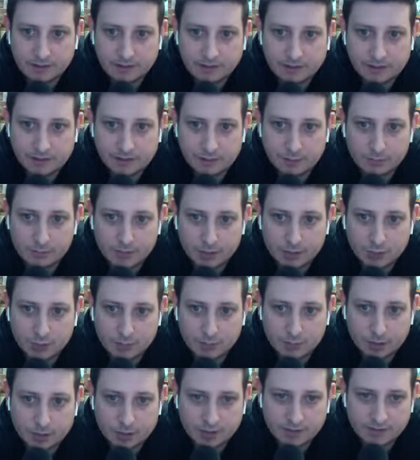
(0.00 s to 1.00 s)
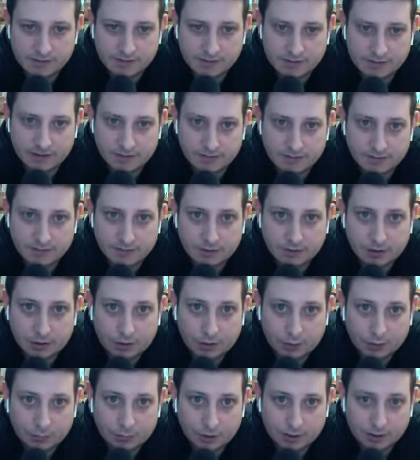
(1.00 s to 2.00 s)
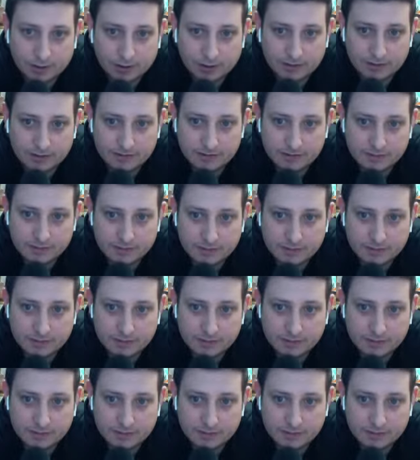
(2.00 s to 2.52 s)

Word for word: uh, Bitcoin markets, they have alt markets,